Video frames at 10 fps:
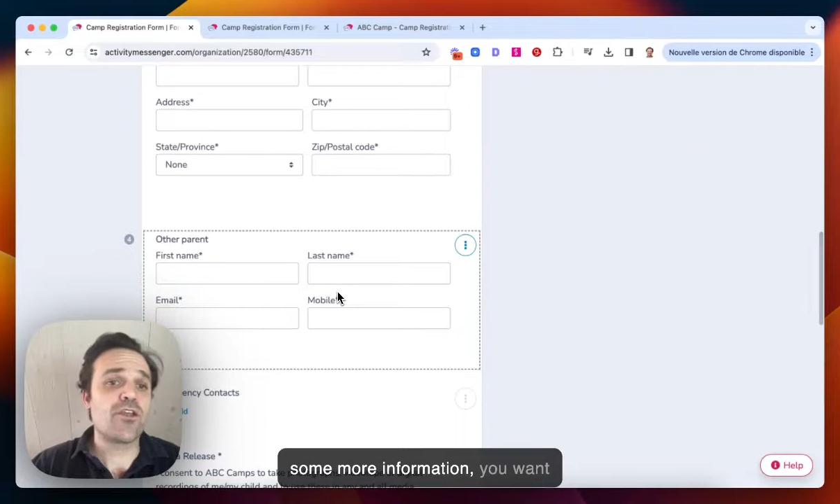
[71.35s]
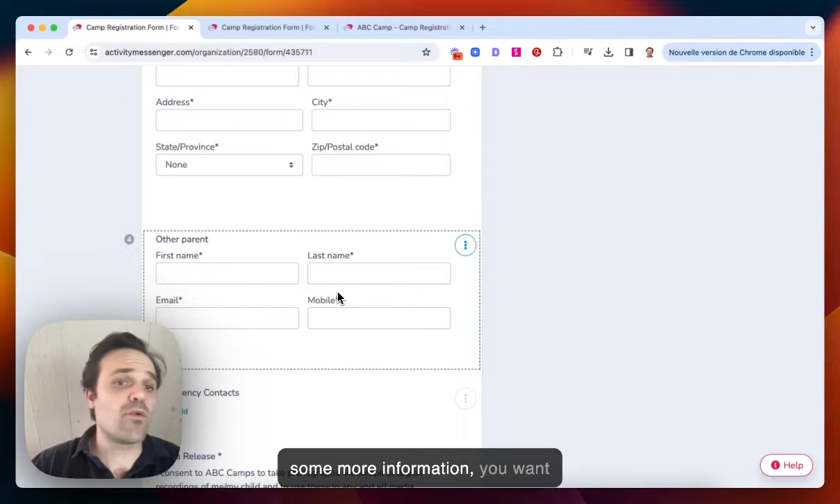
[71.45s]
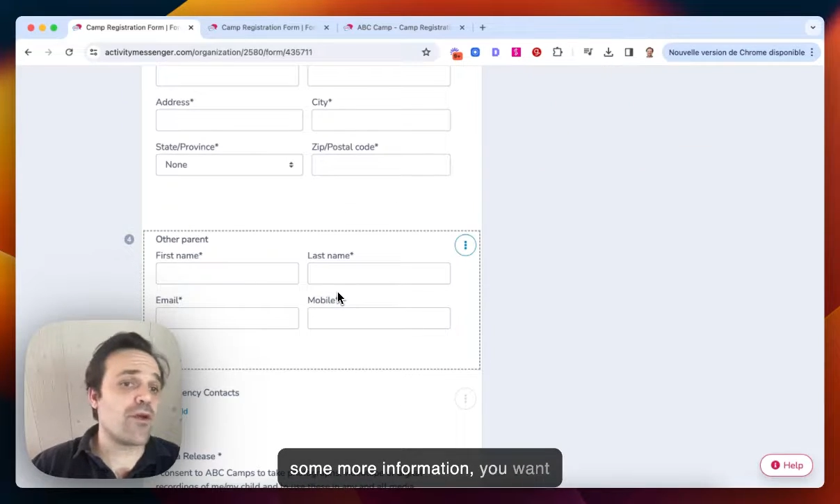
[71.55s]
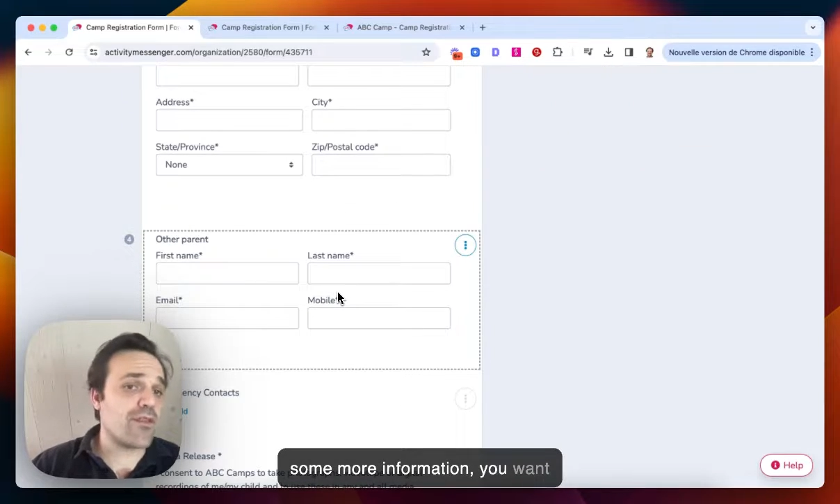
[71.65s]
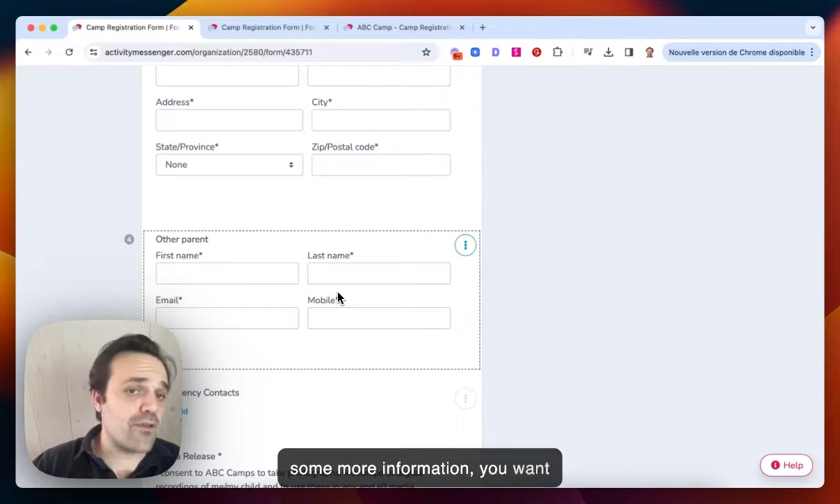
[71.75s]
You
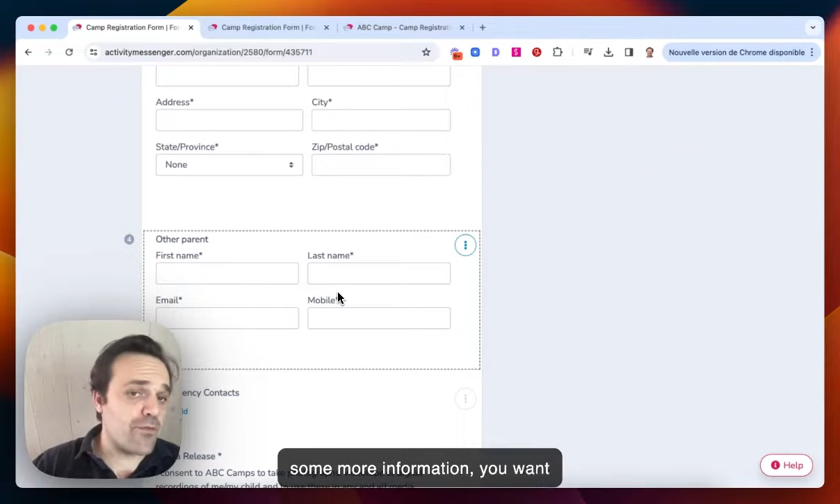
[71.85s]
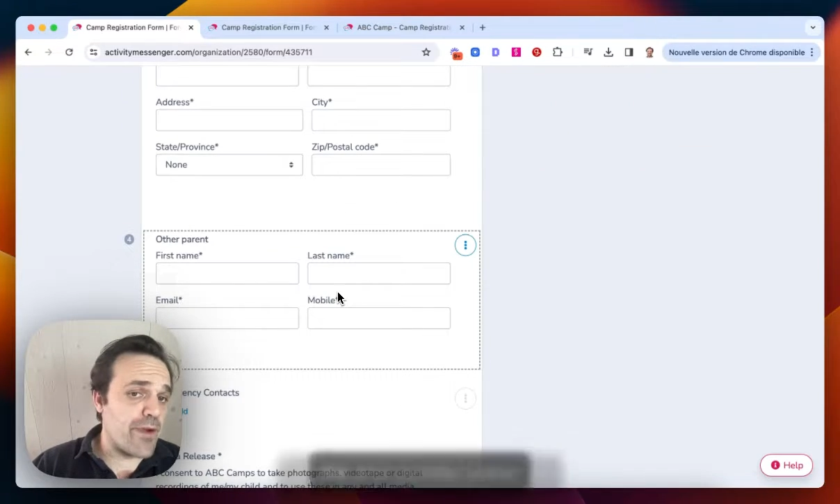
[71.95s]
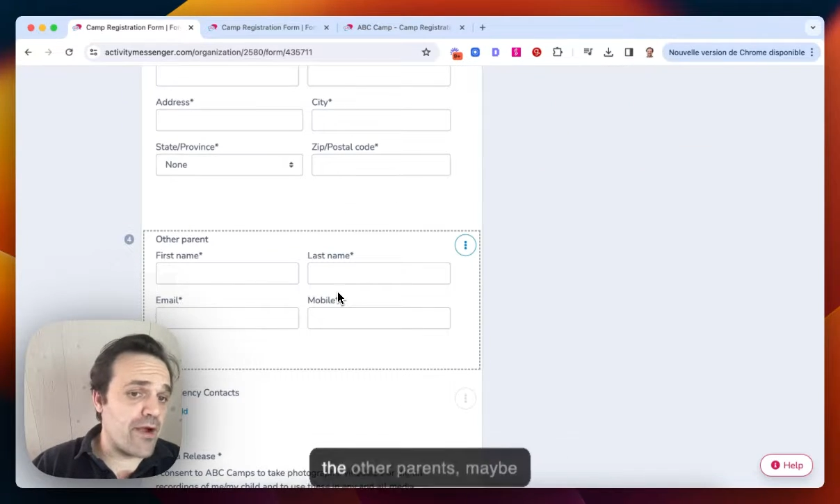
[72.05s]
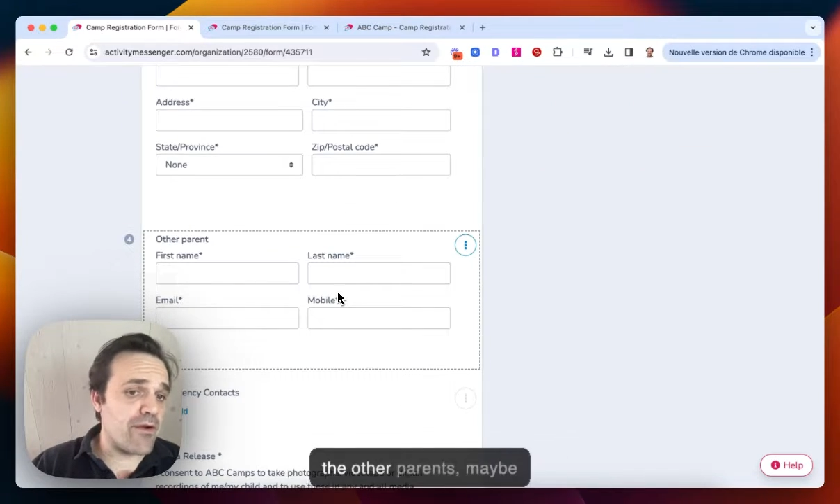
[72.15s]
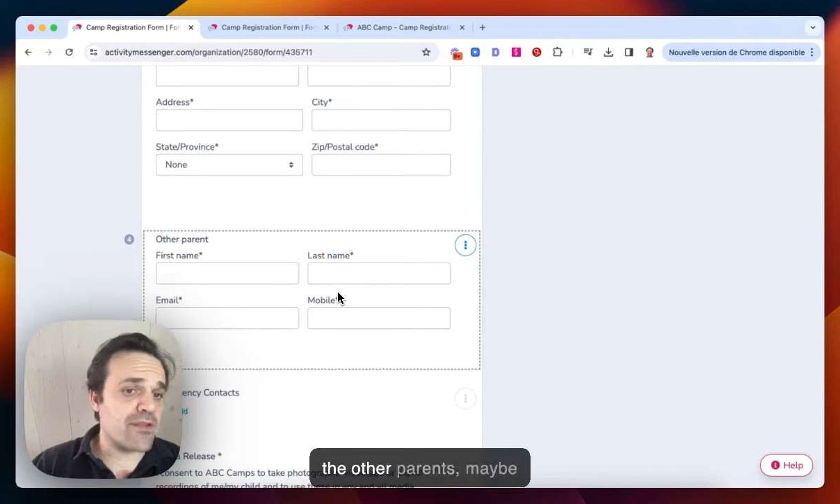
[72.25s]
want the other
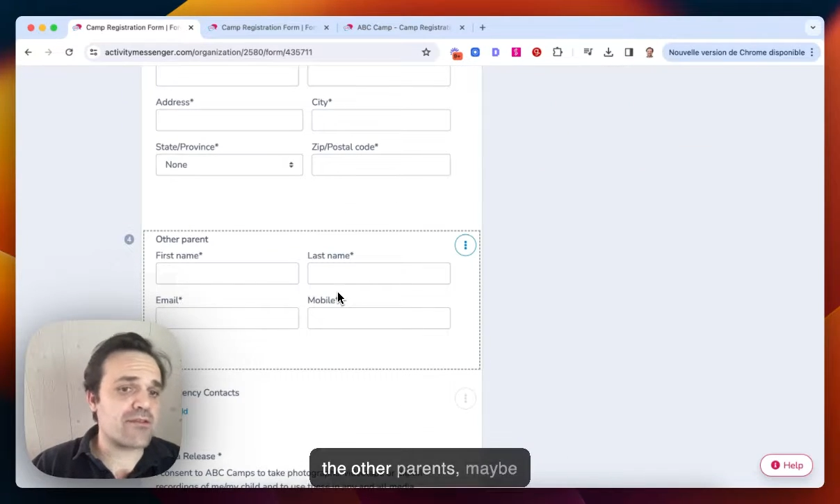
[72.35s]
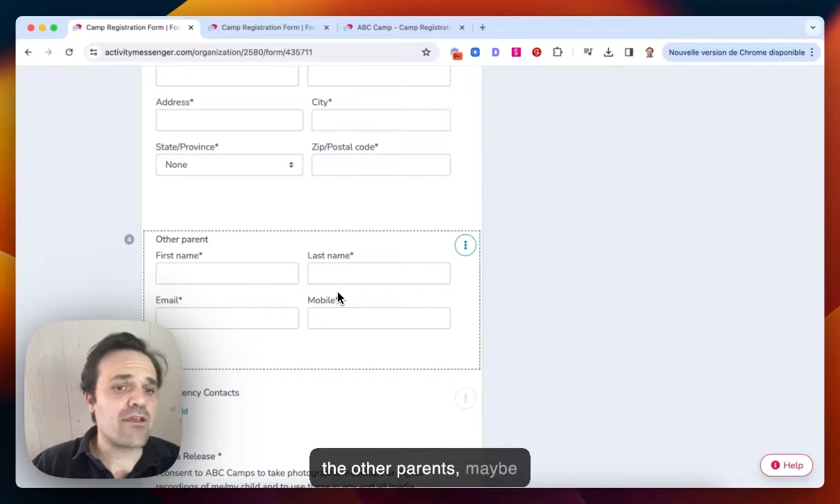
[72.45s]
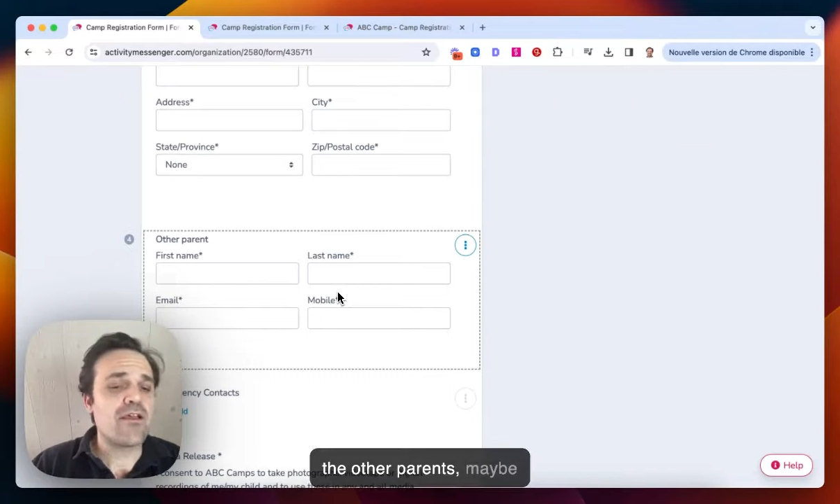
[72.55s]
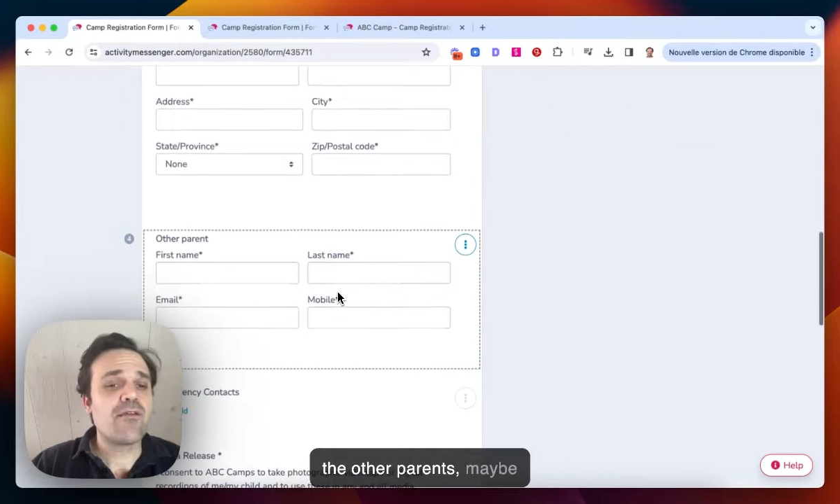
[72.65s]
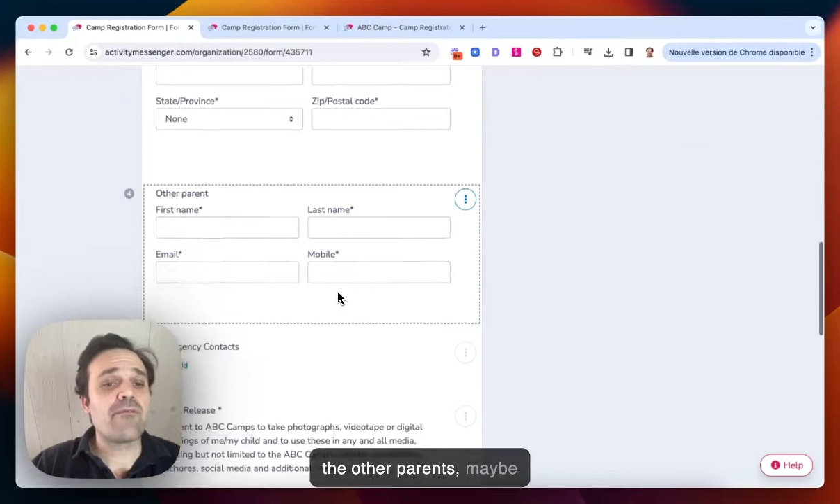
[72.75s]
parents,
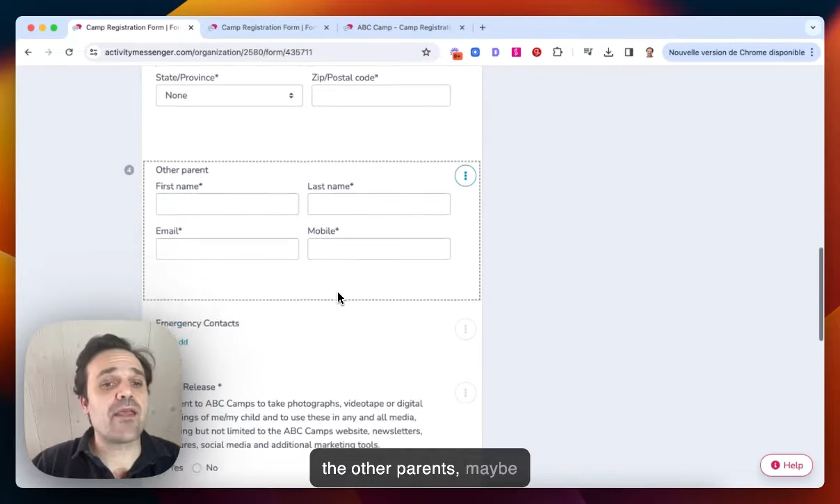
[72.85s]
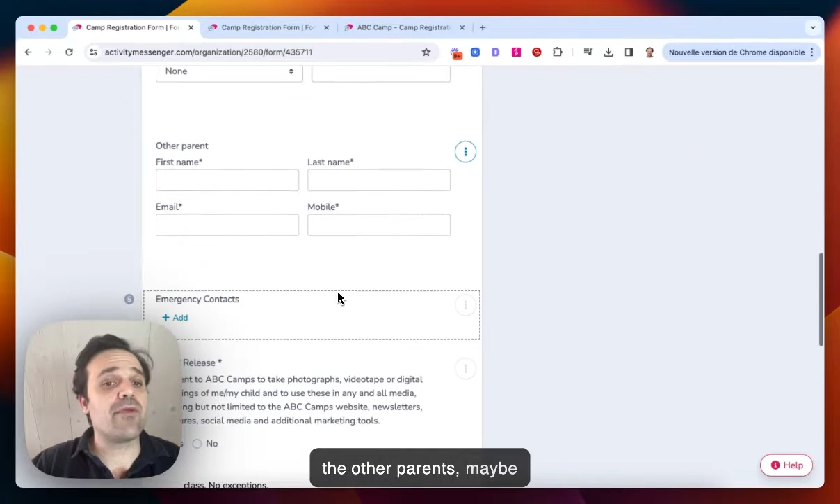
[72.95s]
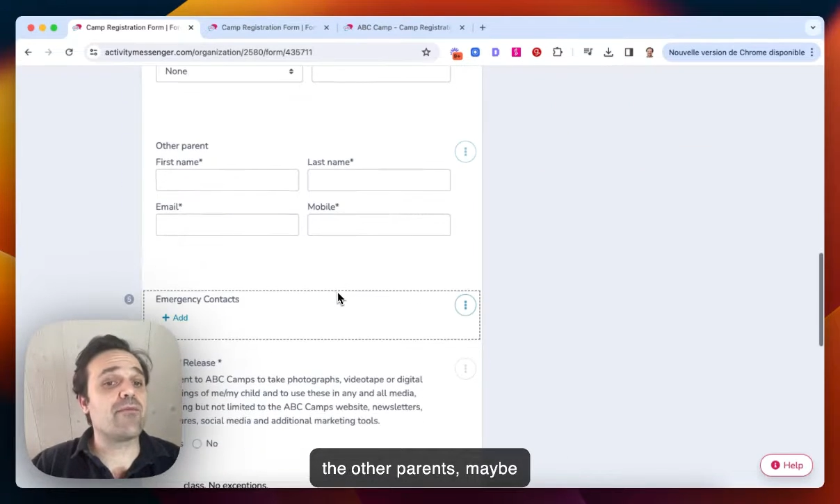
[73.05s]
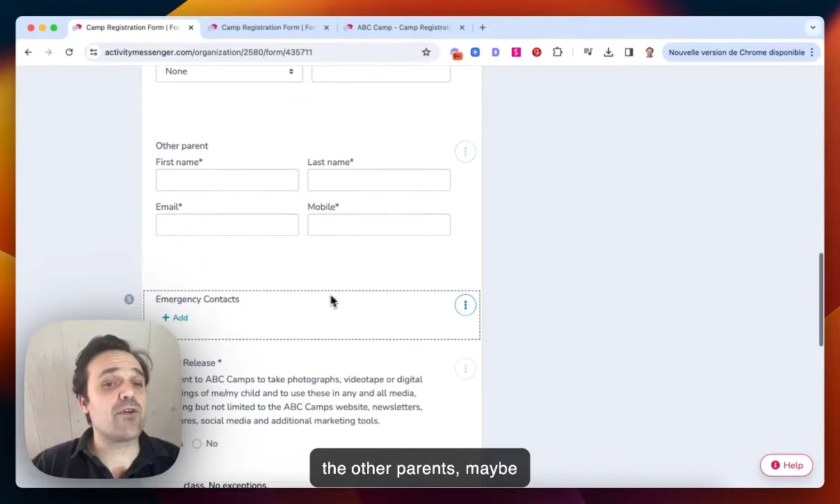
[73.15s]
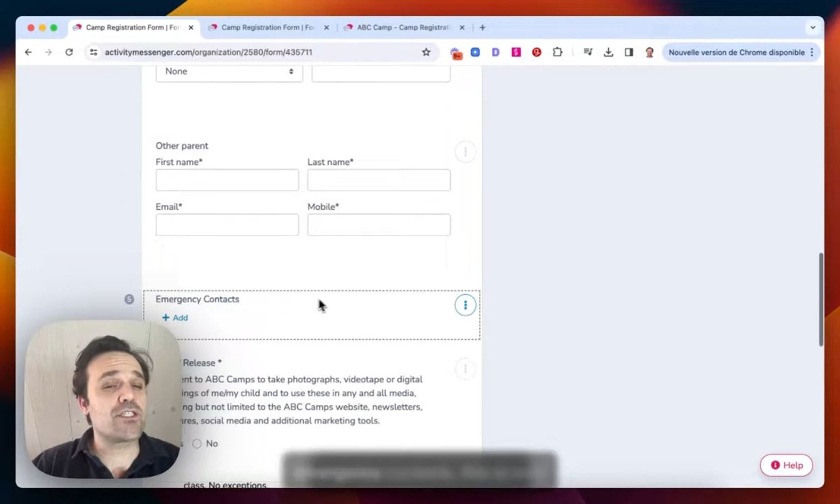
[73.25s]

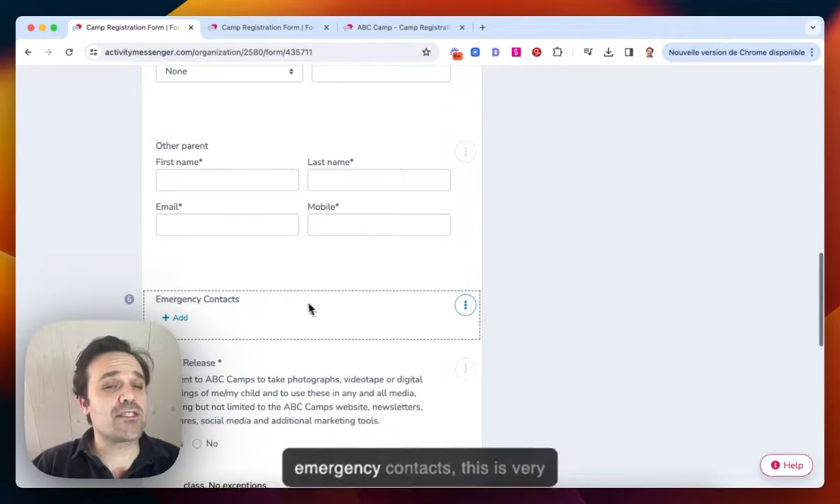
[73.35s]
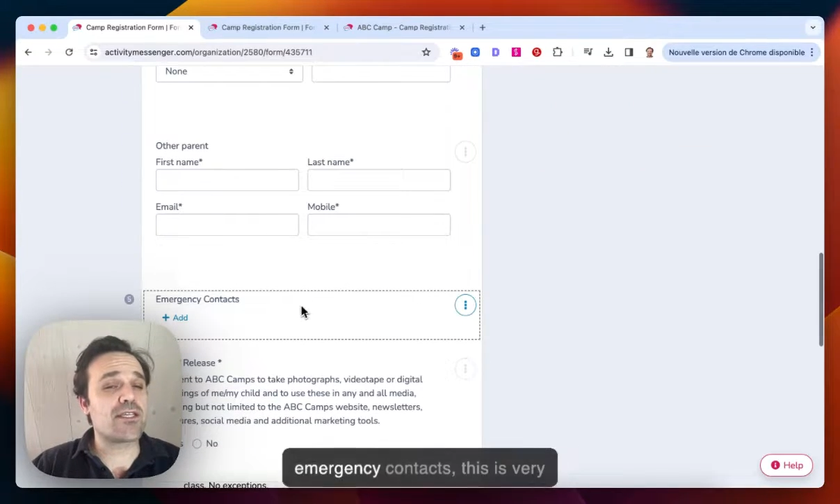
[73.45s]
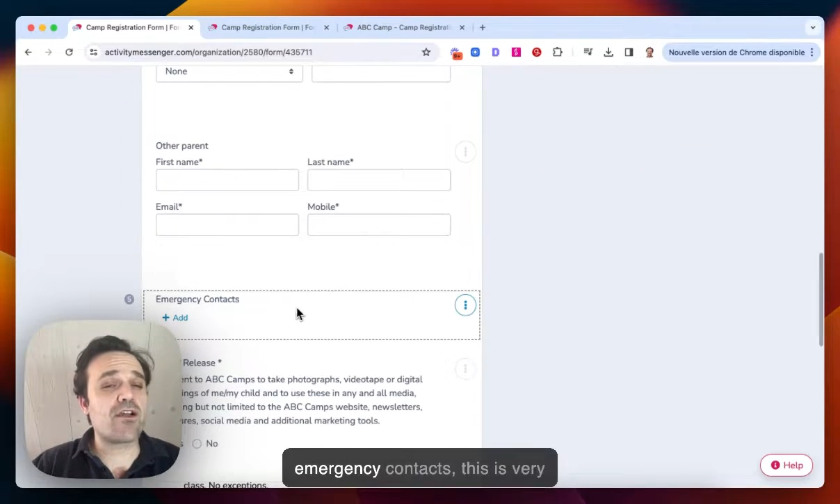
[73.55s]
maybe emergency